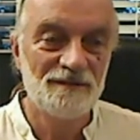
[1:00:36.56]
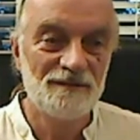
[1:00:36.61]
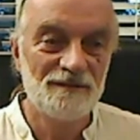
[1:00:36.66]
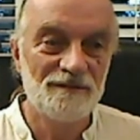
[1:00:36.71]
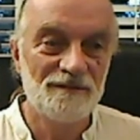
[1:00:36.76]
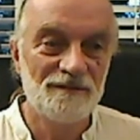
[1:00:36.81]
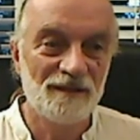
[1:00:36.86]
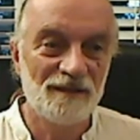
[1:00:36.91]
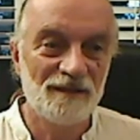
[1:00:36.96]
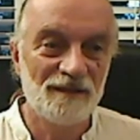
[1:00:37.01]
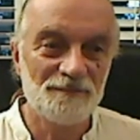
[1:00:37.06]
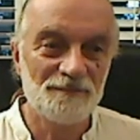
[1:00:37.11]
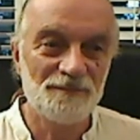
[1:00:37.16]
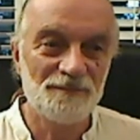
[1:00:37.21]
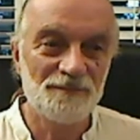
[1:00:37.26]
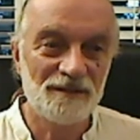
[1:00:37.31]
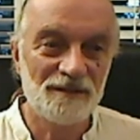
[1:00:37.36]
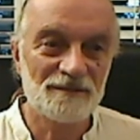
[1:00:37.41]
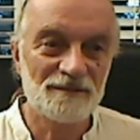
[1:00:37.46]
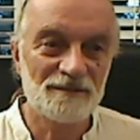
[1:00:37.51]

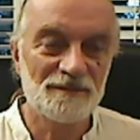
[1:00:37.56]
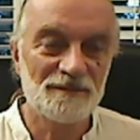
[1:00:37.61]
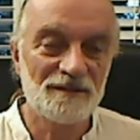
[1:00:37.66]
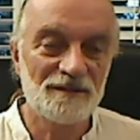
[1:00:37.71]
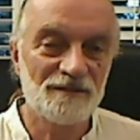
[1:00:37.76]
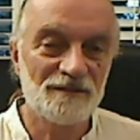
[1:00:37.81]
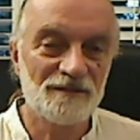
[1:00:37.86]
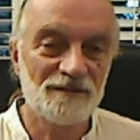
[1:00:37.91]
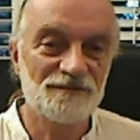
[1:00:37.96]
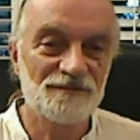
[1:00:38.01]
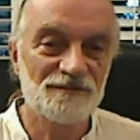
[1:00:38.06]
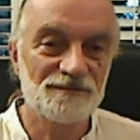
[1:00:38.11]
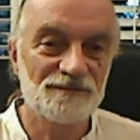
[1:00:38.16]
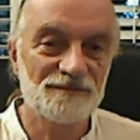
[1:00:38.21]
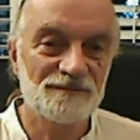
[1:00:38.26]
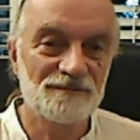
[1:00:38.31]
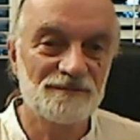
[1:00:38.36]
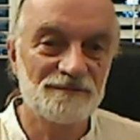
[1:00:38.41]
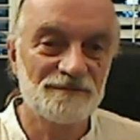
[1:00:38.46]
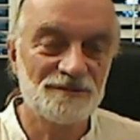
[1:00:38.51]
Unbearable love,
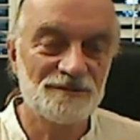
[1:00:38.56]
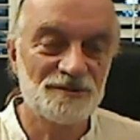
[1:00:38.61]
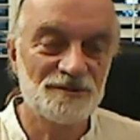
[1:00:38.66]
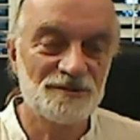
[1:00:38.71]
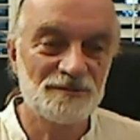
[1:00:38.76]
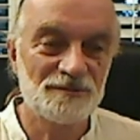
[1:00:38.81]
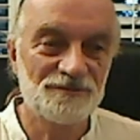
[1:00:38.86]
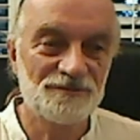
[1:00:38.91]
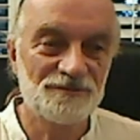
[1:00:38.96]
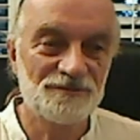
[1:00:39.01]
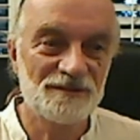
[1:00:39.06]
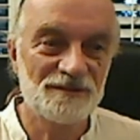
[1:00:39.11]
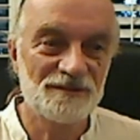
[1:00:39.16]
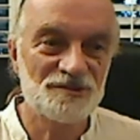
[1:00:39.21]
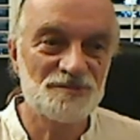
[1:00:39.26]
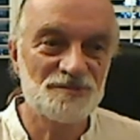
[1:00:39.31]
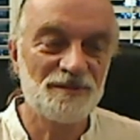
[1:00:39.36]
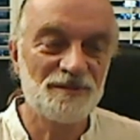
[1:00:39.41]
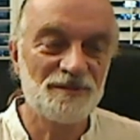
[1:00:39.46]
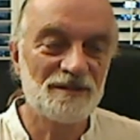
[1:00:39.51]
which we've
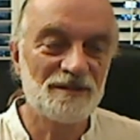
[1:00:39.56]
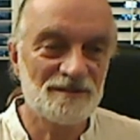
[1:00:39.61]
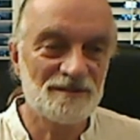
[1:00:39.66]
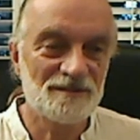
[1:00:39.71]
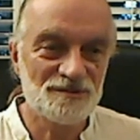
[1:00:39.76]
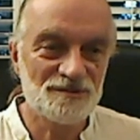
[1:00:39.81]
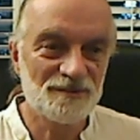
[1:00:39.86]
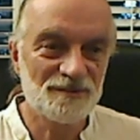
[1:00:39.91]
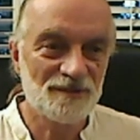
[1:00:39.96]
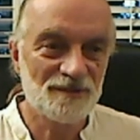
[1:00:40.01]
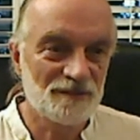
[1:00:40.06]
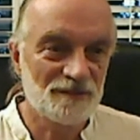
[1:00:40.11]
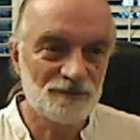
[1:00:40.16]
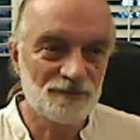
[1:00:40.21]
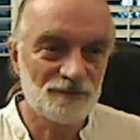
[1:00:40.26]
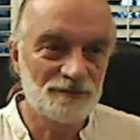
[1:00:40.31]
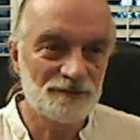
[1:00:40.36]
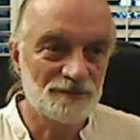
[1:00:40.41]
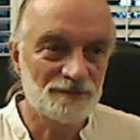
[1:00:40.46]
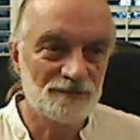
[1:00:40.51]
experienced with our
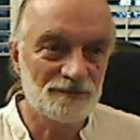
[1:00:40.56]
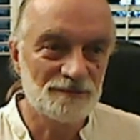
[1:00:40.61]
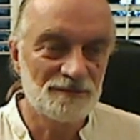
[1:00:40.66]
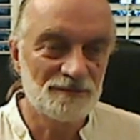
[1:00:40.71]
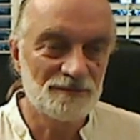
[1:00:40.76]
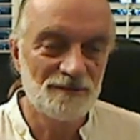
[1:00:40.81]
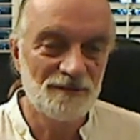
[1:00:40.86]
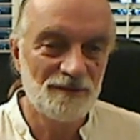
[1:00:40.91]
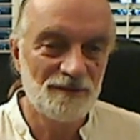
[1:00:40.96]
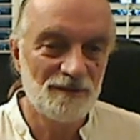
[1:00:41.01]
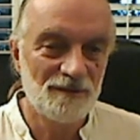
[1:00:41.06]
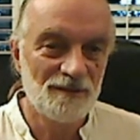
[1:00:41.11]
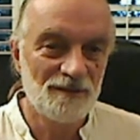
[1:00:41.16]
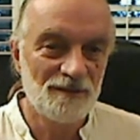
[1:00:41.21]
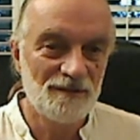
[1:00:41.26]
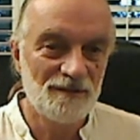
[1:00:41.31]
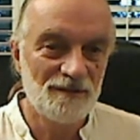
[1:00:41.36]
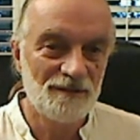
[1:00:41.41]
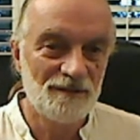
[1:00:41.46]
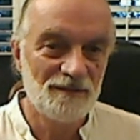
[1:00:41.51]
Guru.
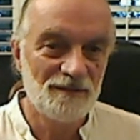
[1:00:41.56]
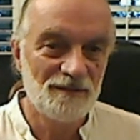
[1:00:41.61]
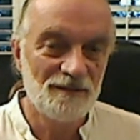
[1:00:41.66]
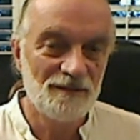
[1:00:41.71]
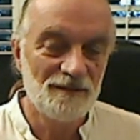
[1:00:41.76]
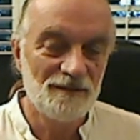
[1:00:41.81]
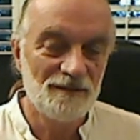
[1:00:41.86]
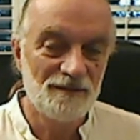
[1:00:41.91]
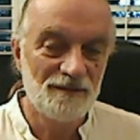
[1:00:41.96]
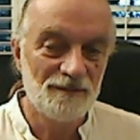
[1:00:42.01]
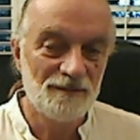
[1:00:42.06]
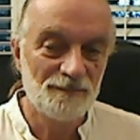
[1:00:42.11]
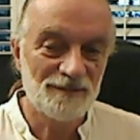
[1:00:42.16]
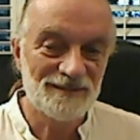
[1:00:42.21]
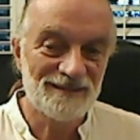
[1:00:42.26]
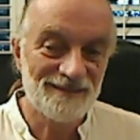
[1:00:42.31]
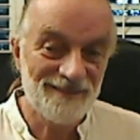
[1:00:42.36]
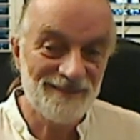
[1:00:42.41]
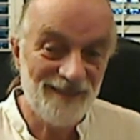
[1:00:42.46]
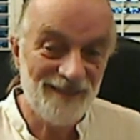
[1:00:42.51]
But
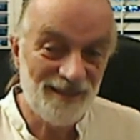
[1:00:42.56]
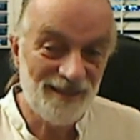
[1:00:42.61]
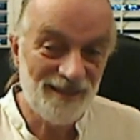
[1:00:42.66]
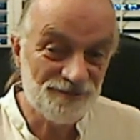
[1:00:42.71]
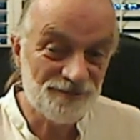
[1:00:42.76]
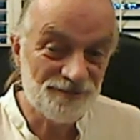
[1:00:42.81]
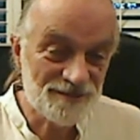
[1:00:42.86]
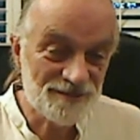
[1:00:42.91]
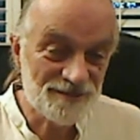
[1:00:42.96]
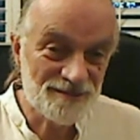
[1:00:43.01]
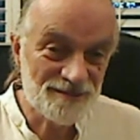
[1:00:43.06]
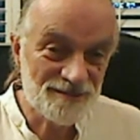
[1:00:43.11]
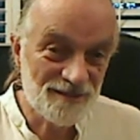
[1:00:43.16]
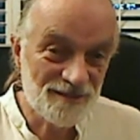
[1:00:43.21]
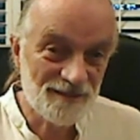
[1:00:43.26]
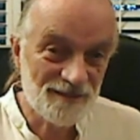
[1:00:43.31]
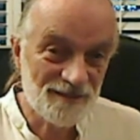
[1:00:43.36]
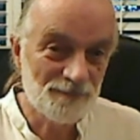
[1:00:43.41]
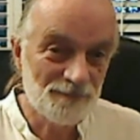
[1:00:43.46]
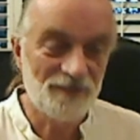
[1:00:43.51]
love is not
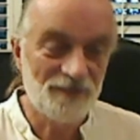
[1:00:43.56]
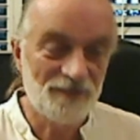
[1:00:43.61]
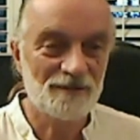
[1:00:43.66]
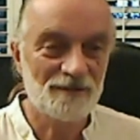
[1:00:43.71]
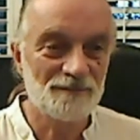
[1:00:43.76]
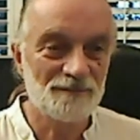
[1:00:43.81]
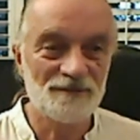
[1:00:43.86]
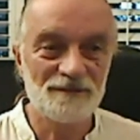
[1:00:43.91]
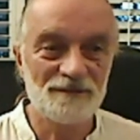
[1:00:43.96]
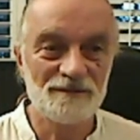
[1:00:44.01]
unbearable.